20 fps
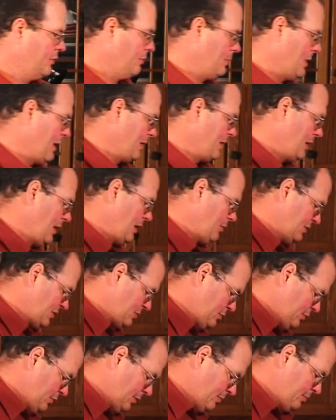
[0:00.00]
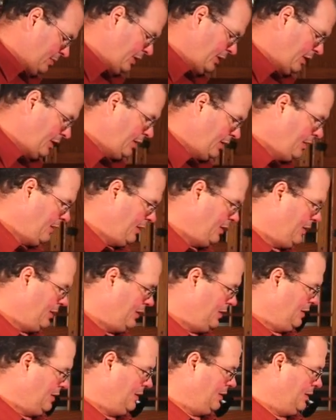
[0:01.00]
about a tablespoon of butter
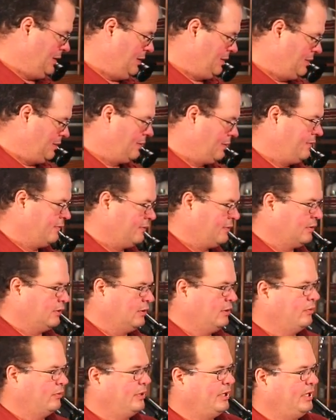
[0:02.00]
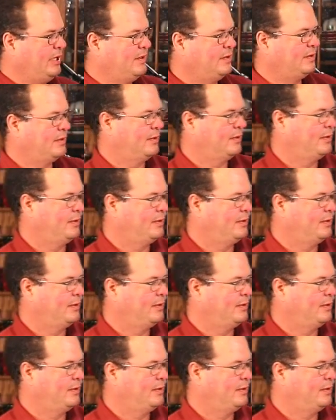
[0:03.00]
for low heat,